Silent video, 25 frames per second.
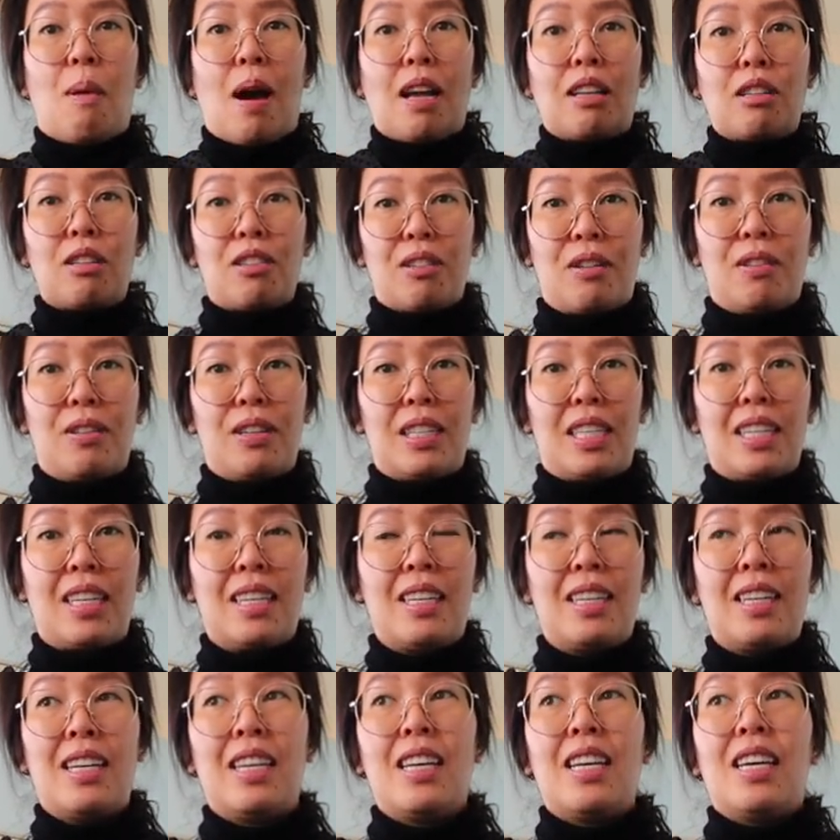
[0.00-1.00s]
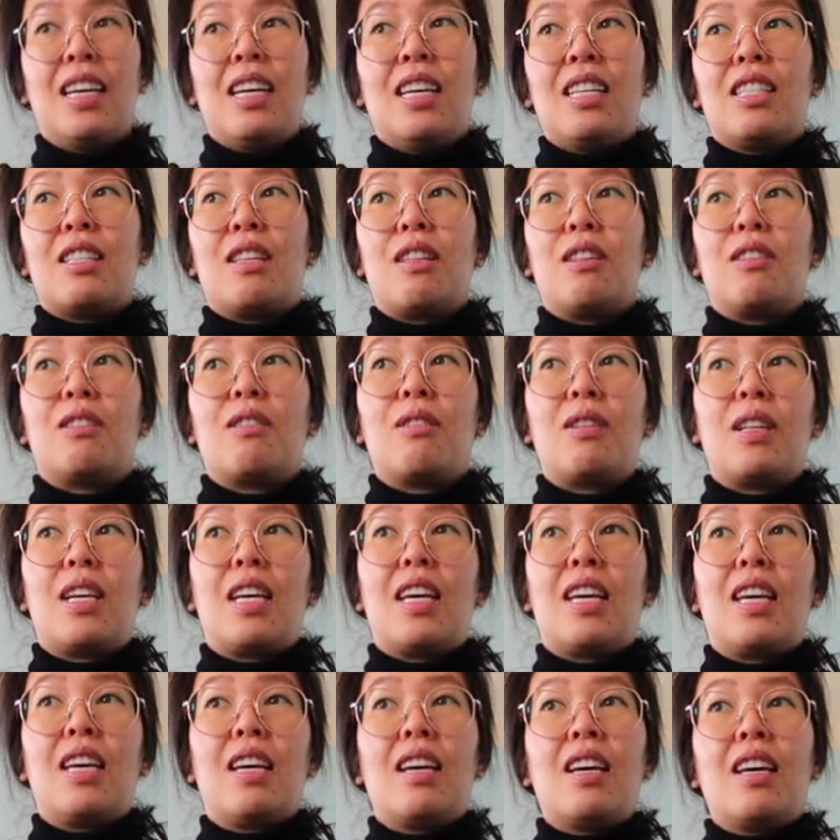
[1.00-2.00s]
quite short, so there's
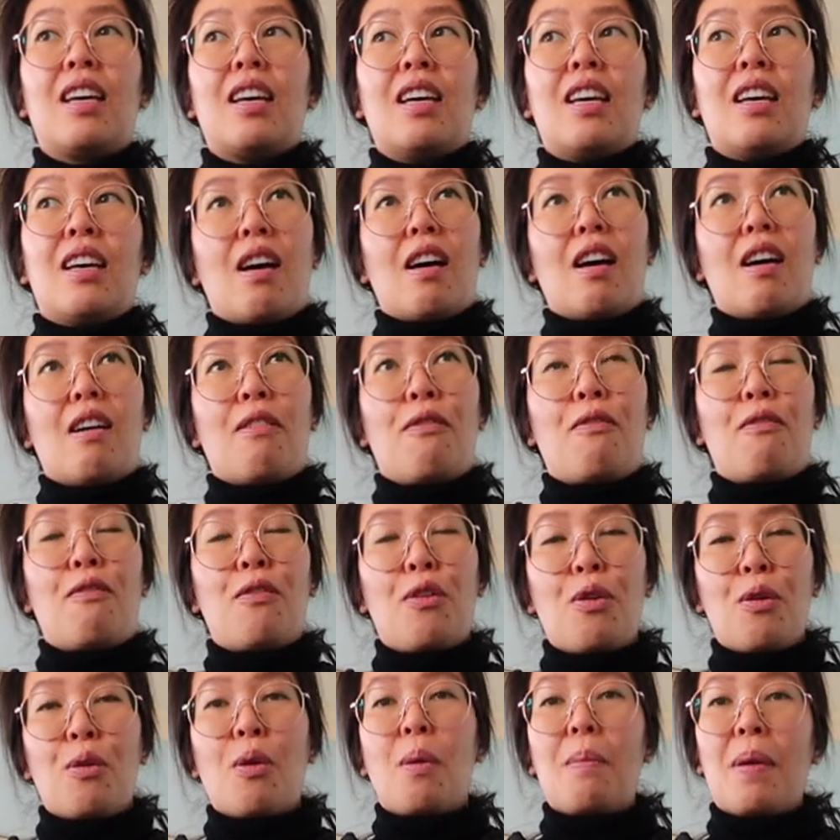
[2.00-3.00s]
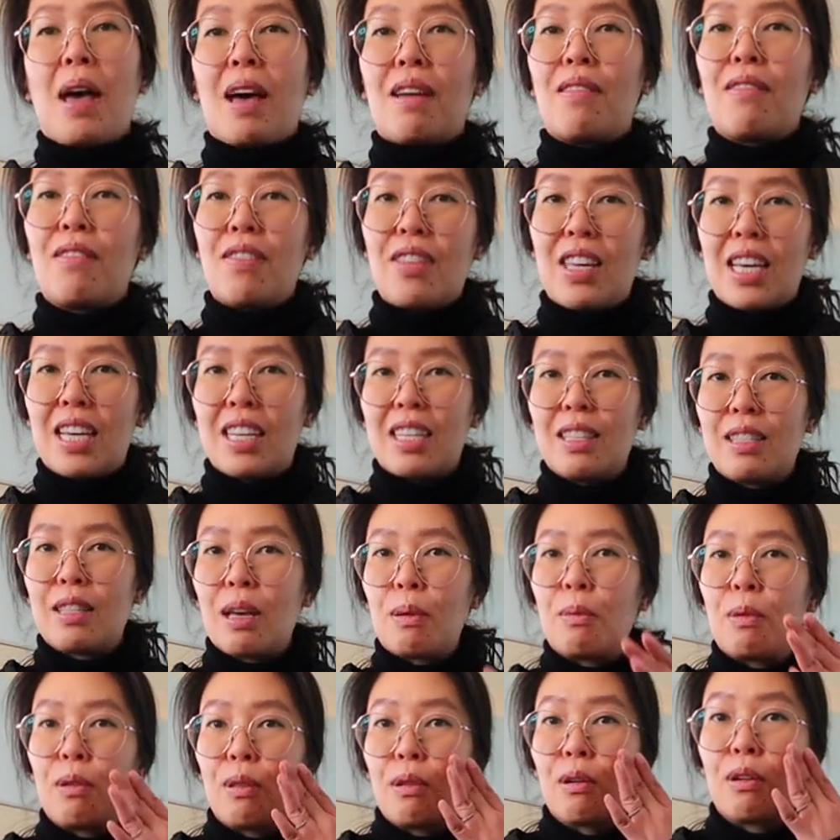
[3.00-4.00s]
only a few amount of things
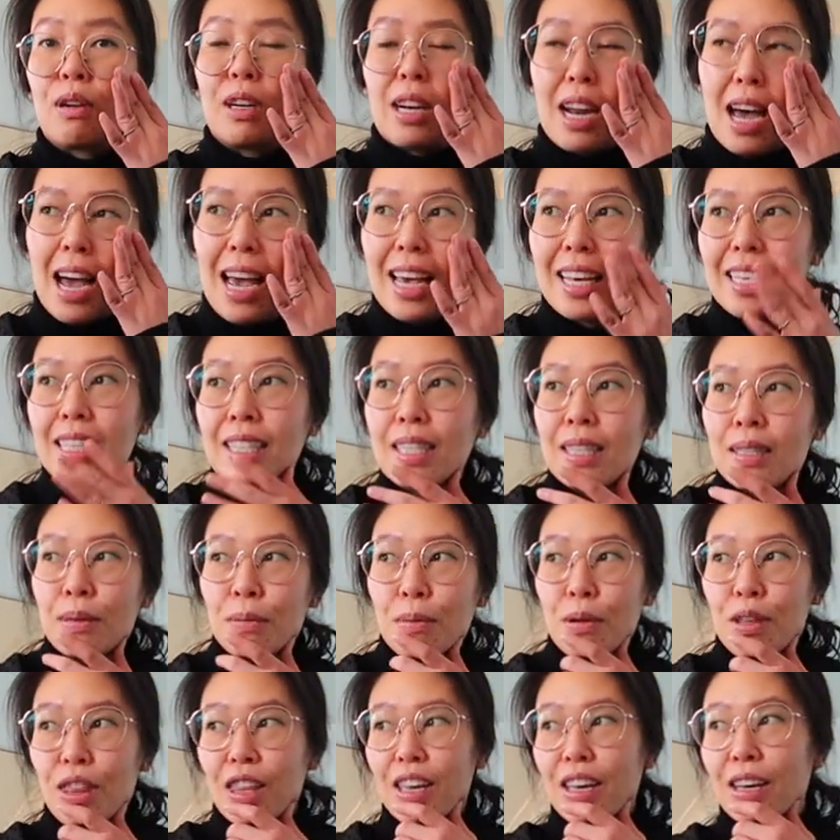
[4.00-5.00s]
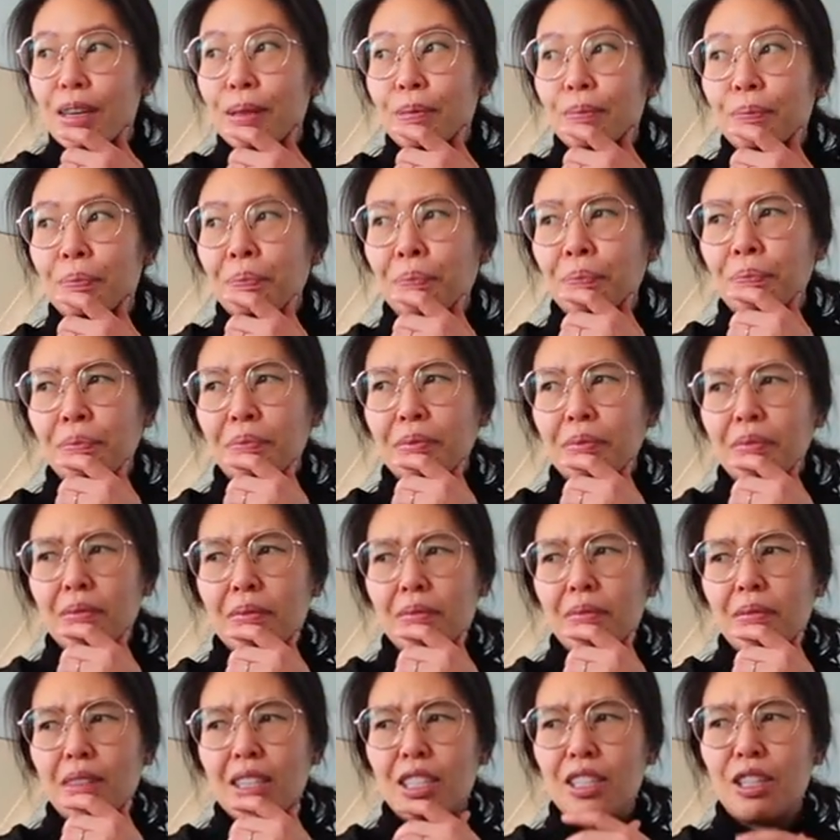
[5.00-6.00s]
that would look nice with it,
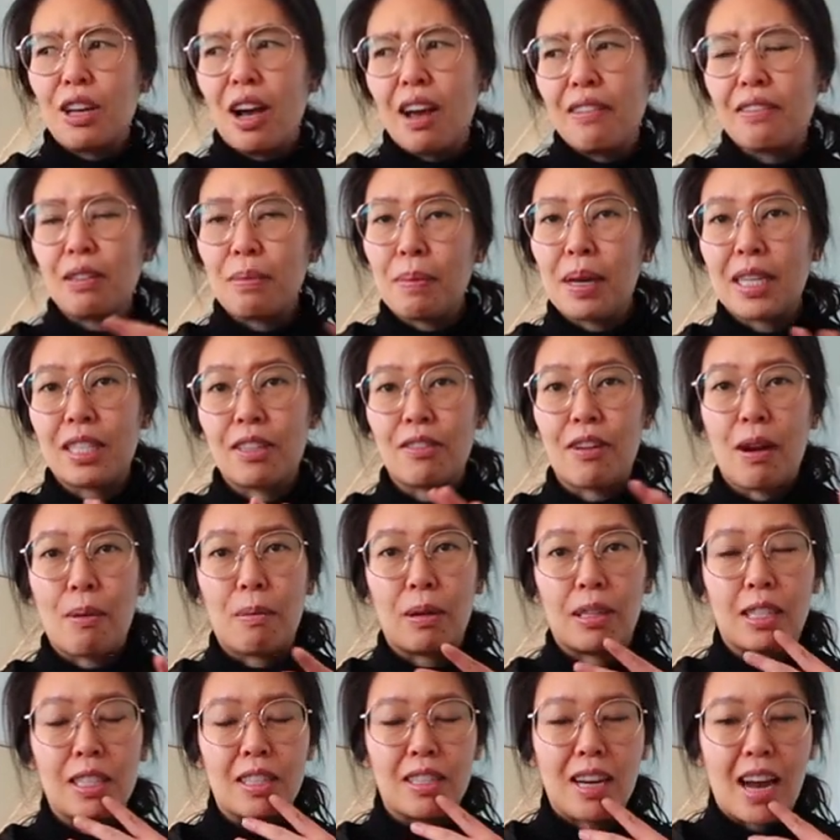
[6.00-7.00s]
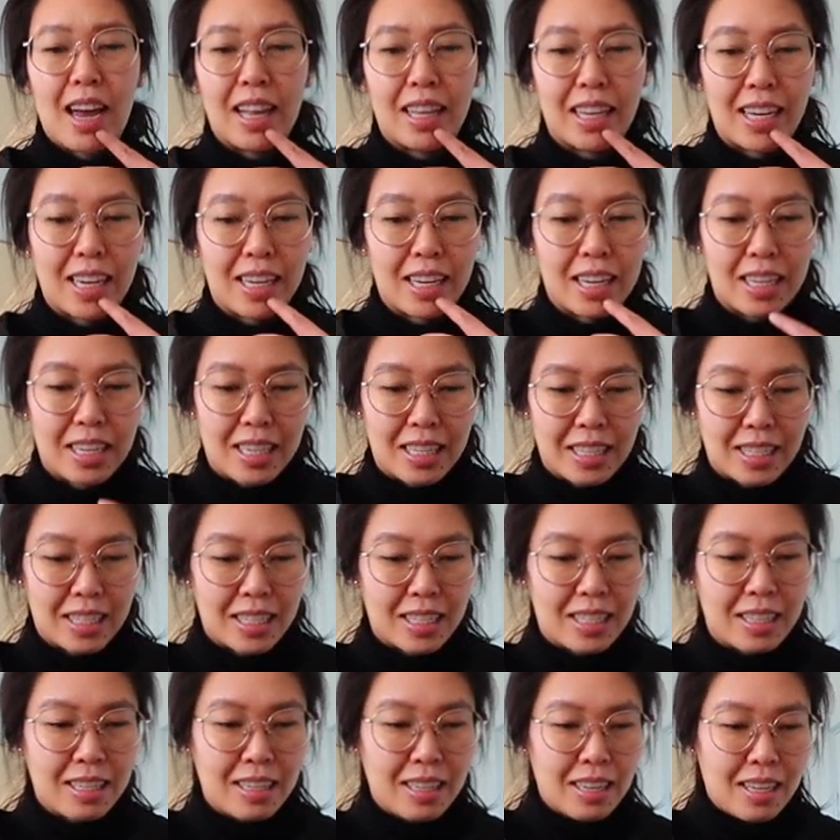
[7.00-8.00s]
so I have to mess around with styling
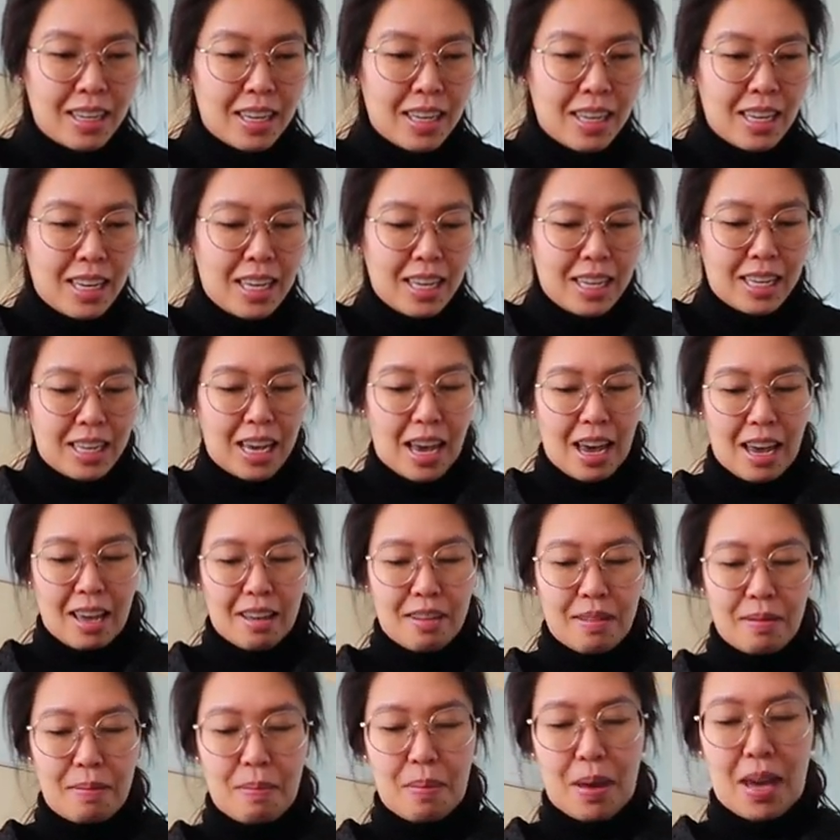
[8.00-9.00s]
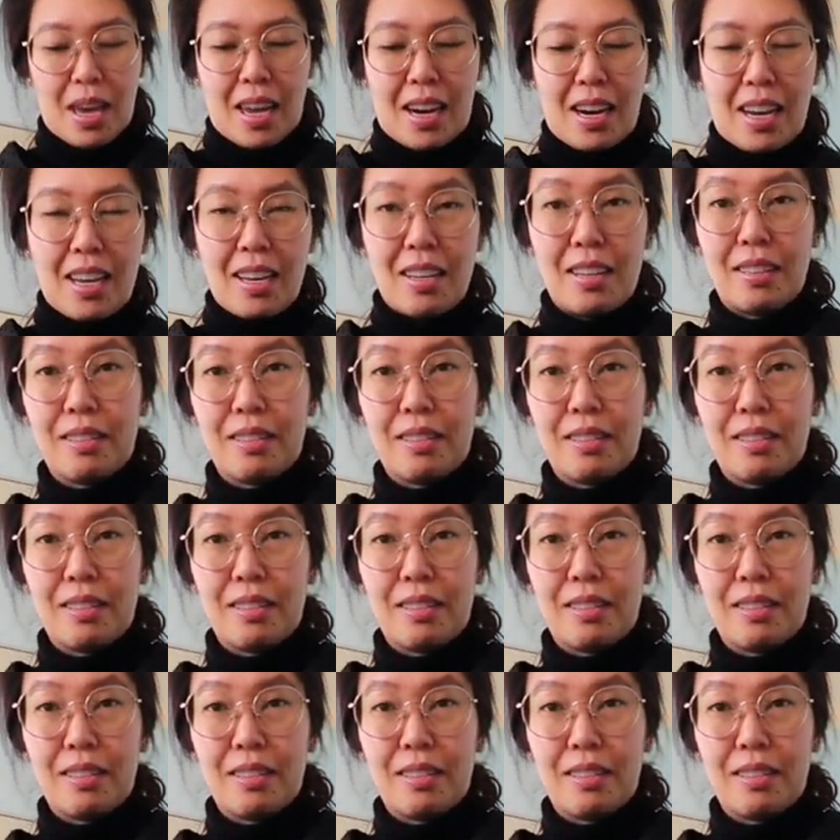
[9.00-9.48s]
because, yeah, but